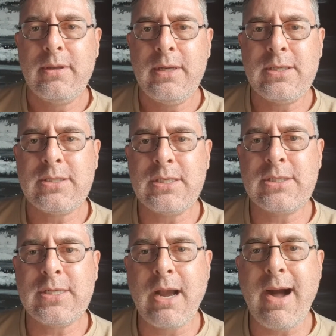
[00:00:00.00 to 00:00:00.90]
It's
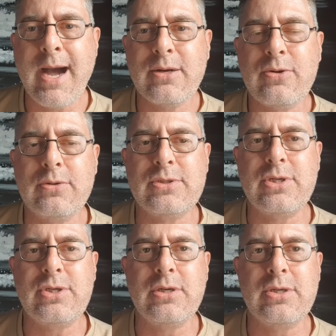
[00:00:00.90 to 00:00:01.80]
just so
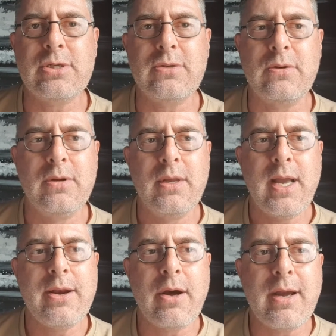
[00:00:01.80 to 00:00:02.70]
unconstitutional.
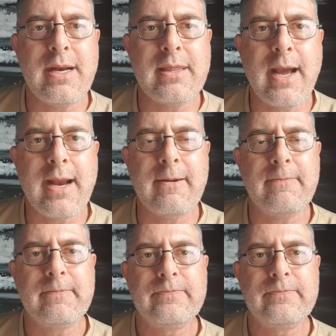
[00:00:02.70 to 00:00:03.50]
And not only that,